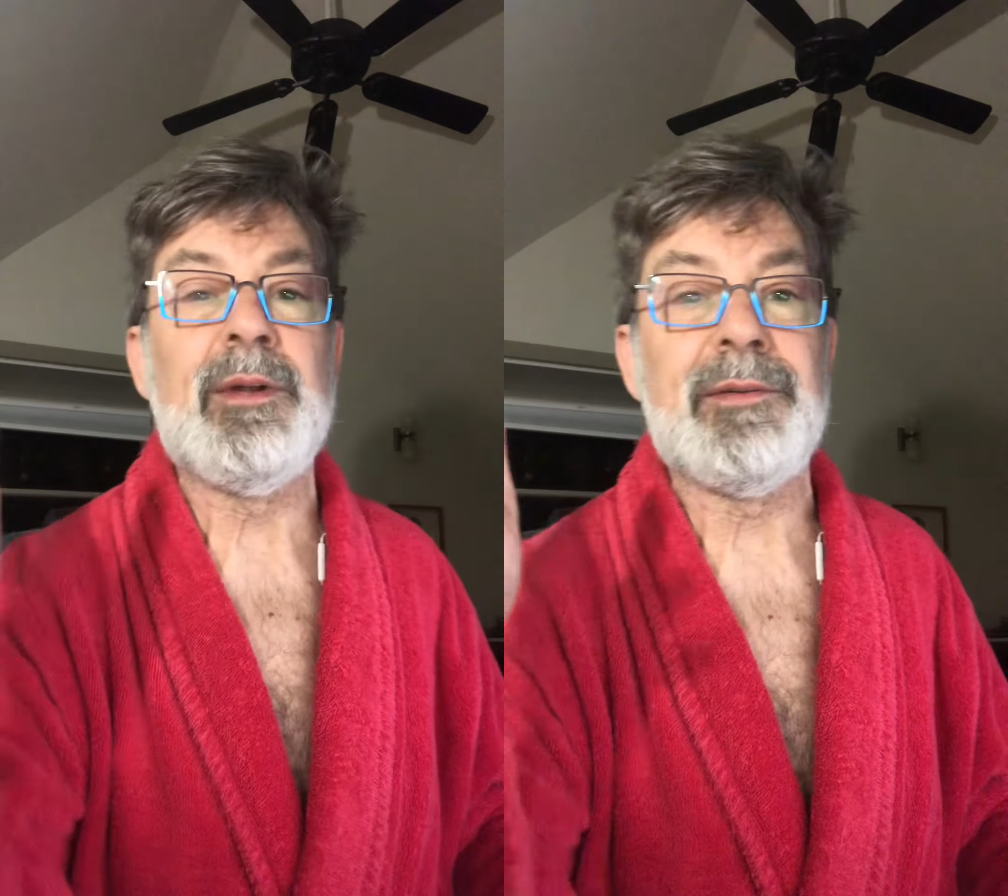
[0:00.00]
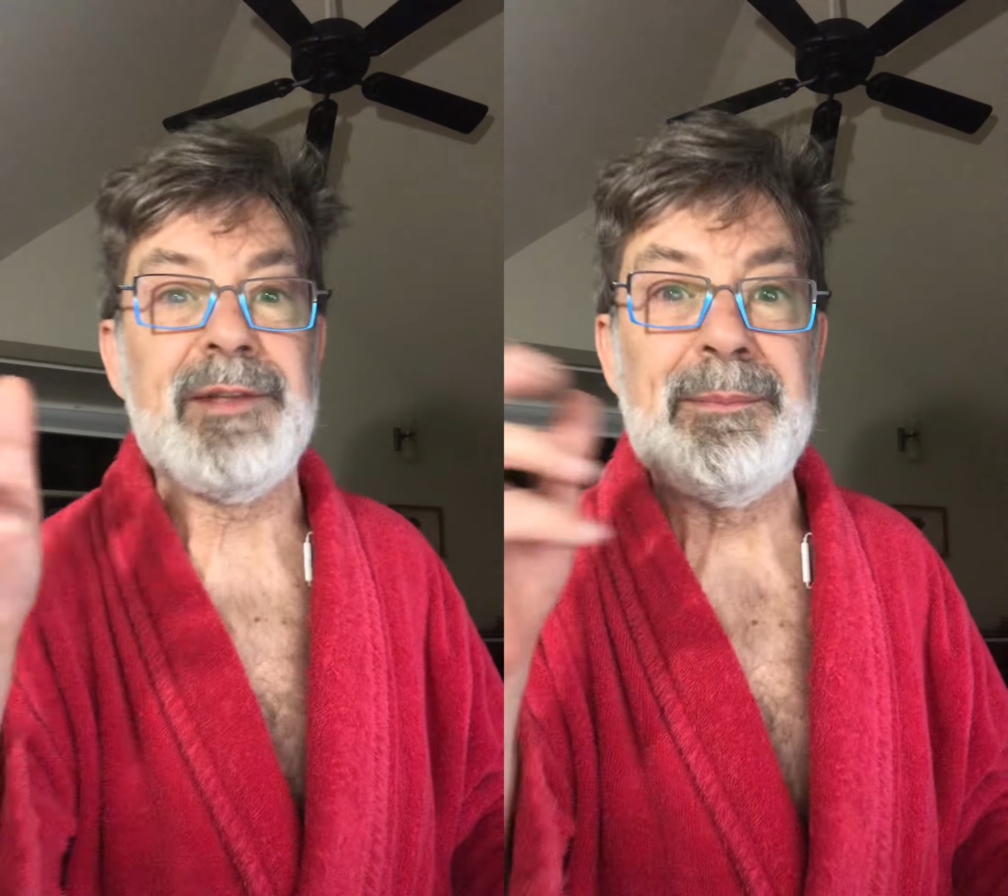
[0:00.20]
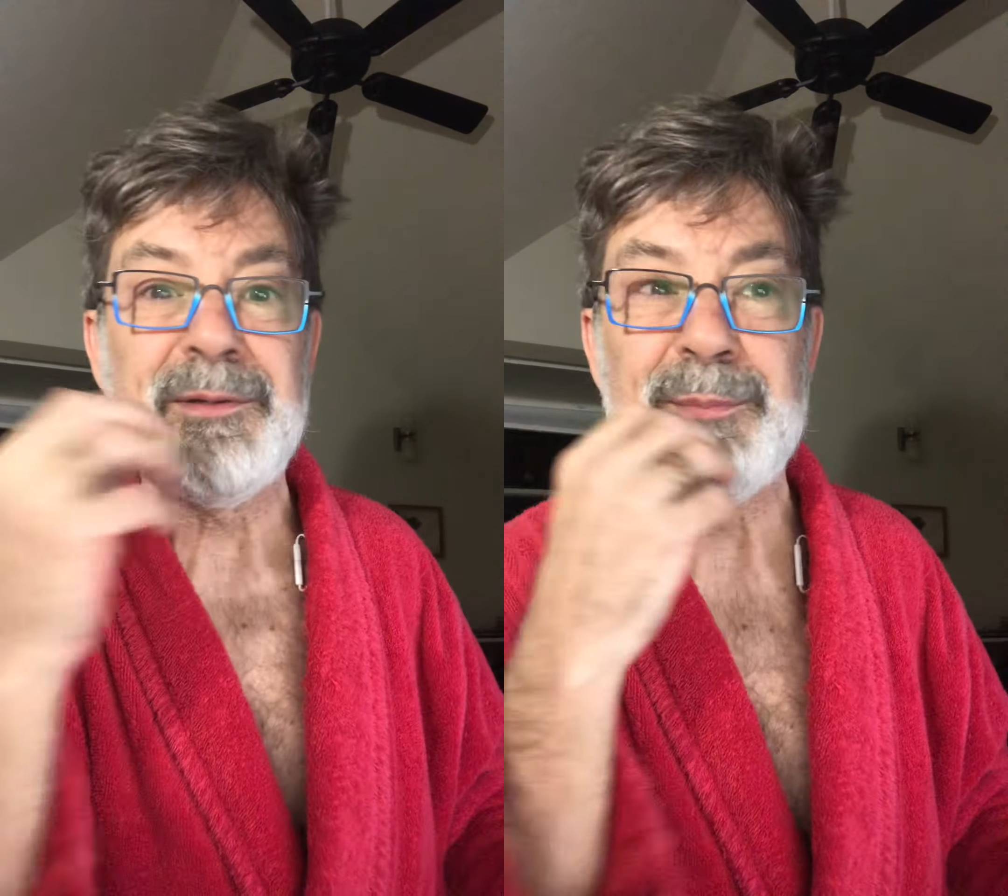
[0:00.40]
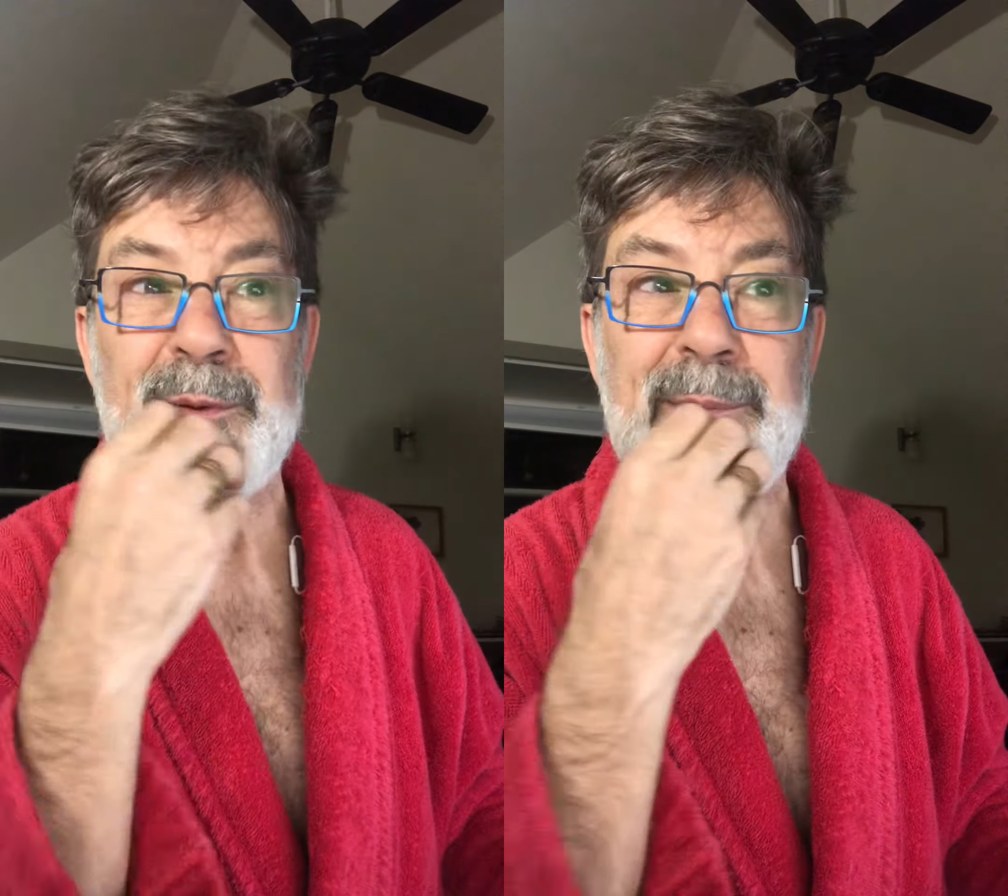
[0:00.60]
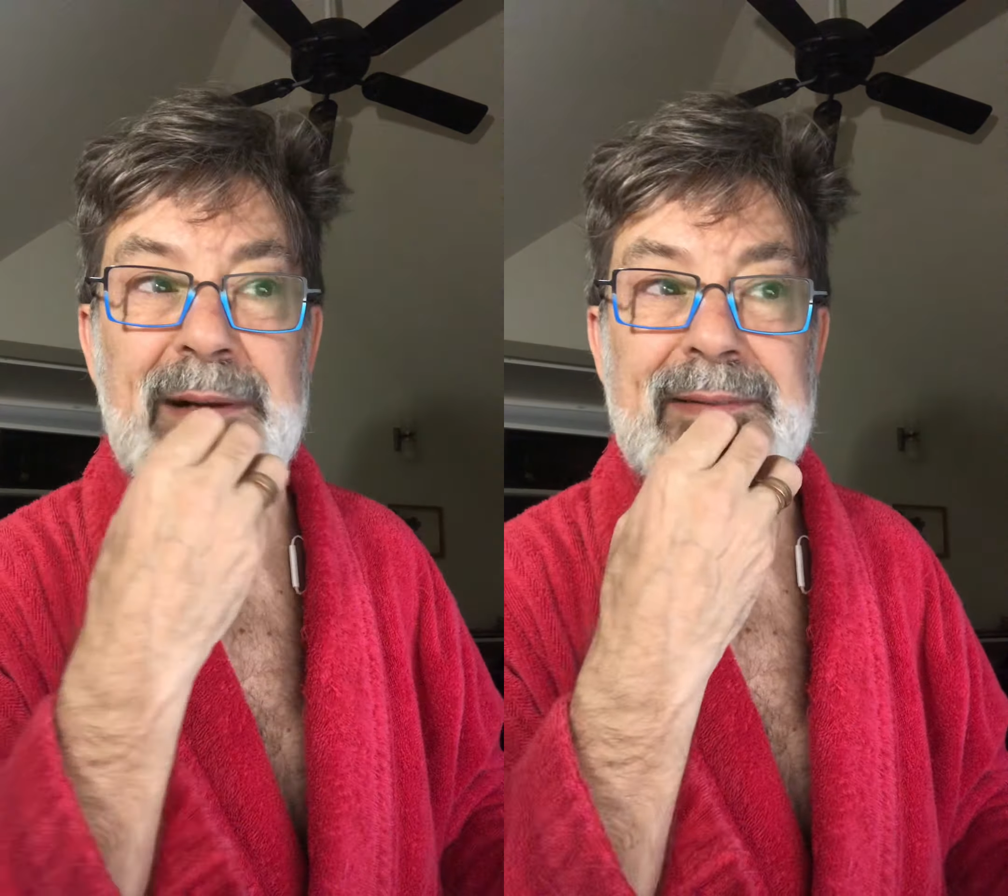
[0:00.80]
I'll say much
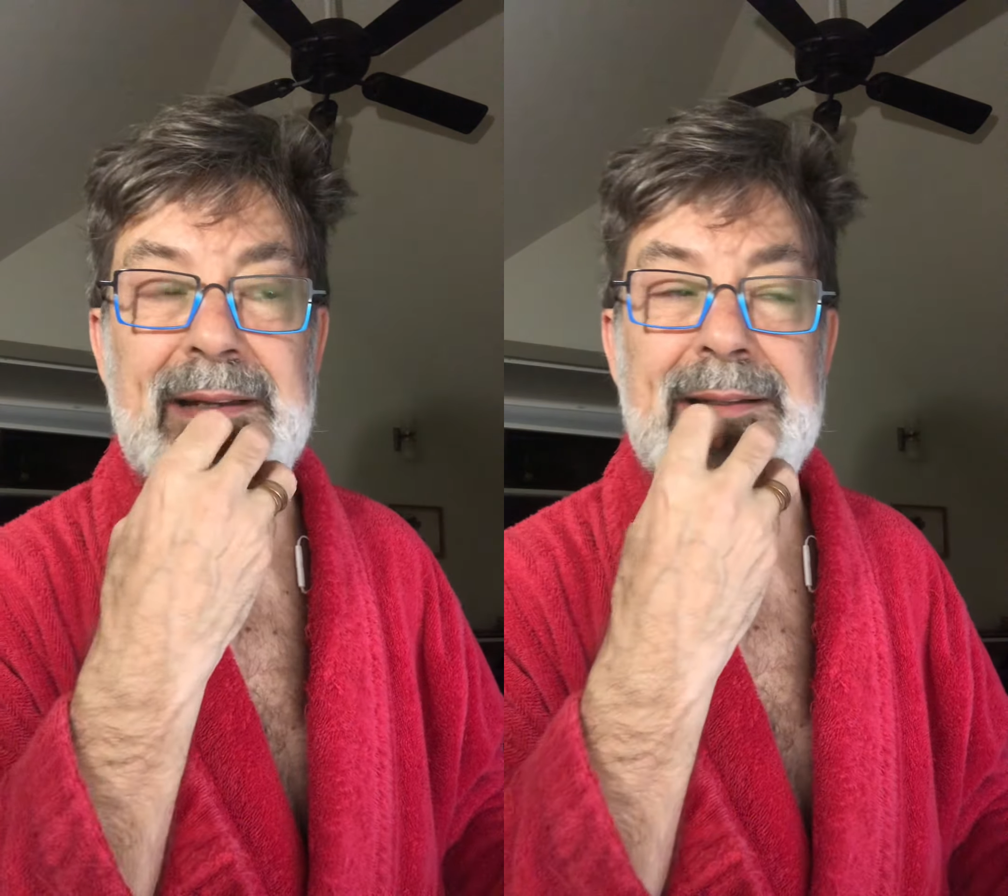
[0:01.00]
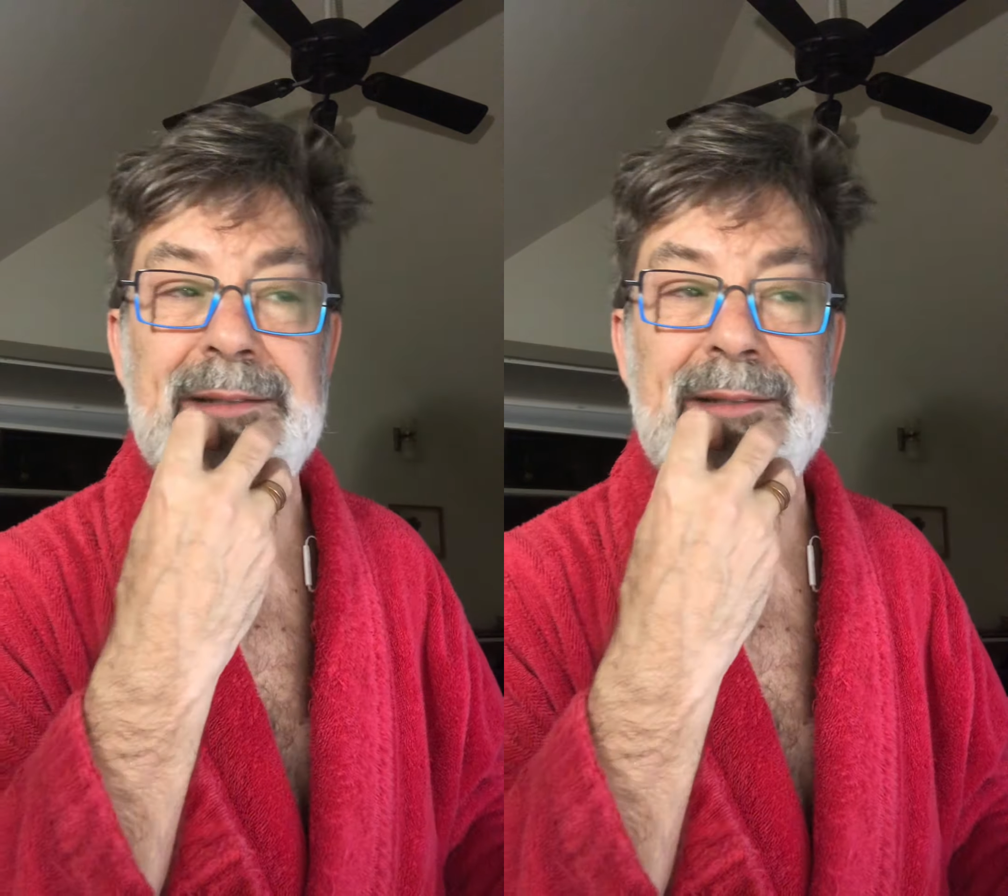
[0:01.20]
more about that